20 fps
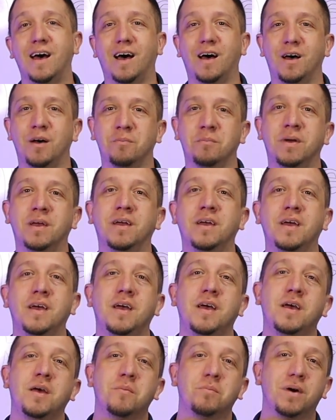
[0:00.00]
um,
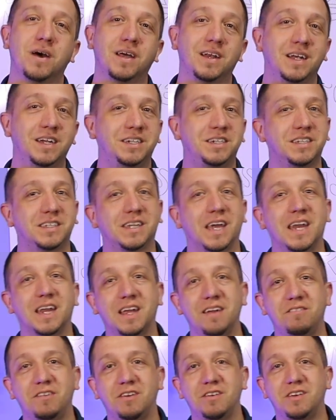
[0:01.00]
but it's just kind of
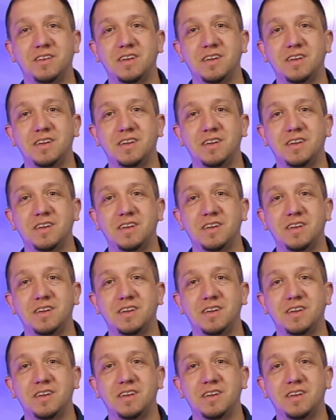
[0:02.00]
give you a